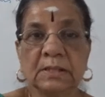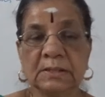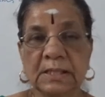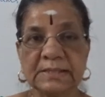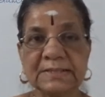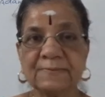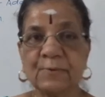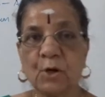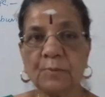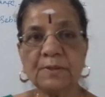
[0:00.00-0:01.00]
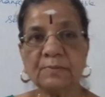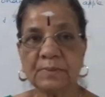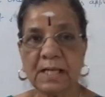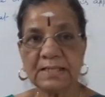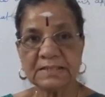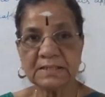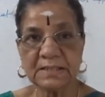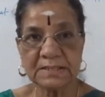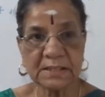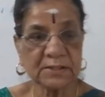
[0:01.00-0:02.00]
that is formed as a
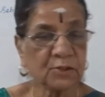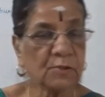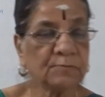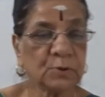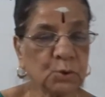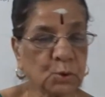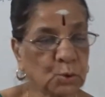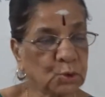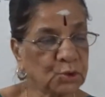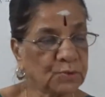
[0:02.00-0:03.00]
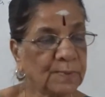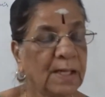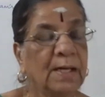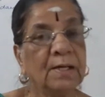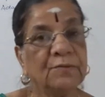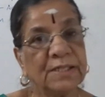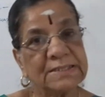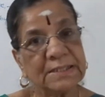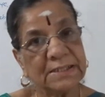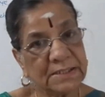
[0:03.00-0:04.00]
result of growth.
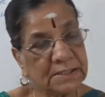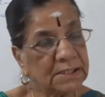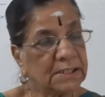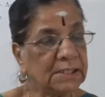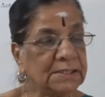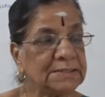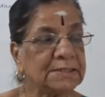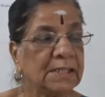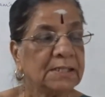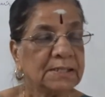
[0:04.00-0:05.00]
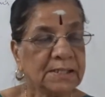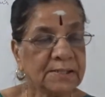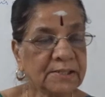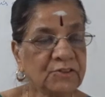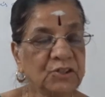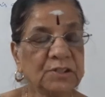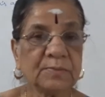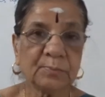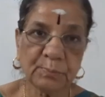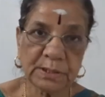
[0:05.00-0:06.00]
Whereas in girls, the region
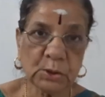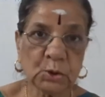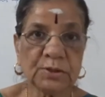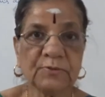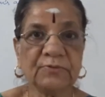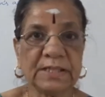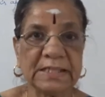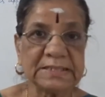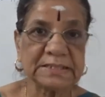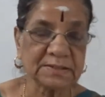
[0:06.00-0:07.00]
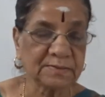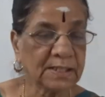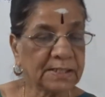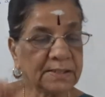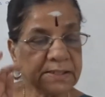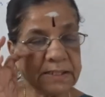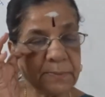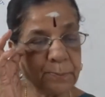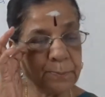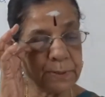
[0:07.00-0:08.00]
below the waist and the
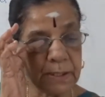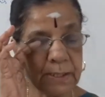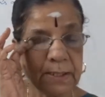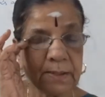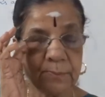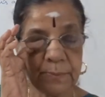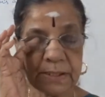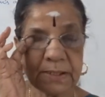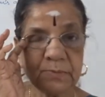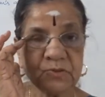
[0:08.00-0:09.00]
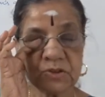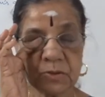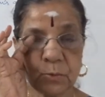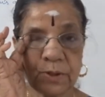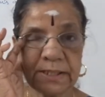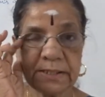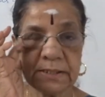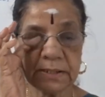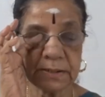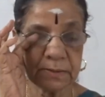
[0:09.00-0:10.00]
hip becomes wider.